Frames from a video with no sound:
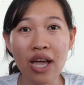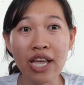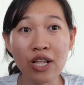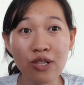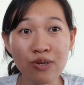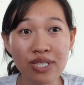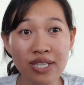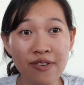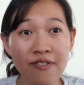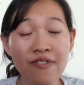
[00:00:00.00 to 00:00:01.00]

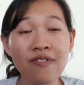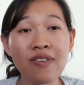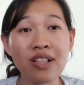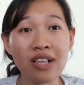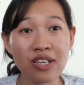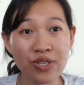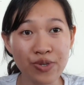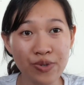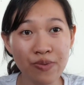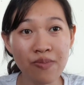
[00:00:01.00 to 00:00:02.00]
inclusive
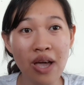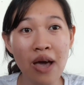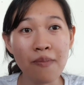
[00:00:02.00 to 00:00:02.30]
classroom,